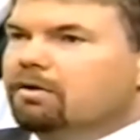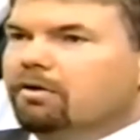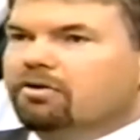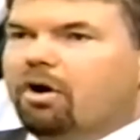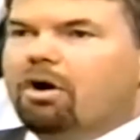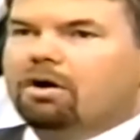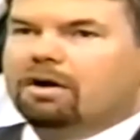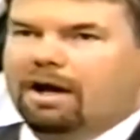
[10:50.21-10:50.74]

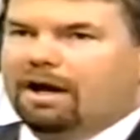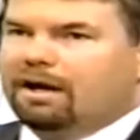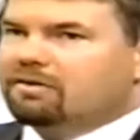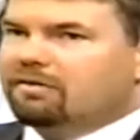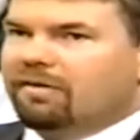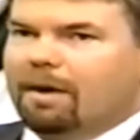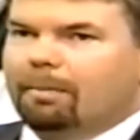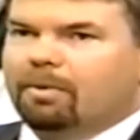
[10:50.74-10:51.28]
there's all
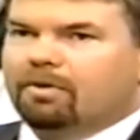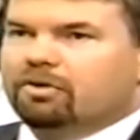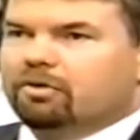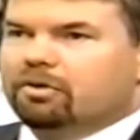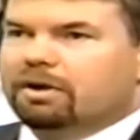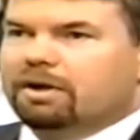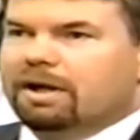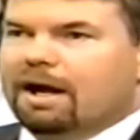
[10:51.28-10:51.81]
kinds of
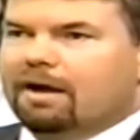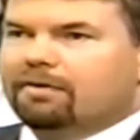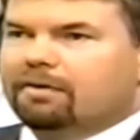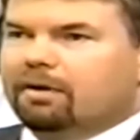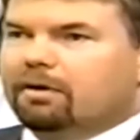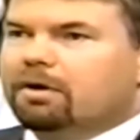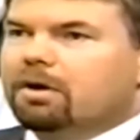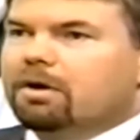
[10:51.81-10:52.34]
opportunity
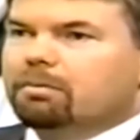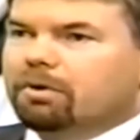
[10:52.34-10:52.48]
out there.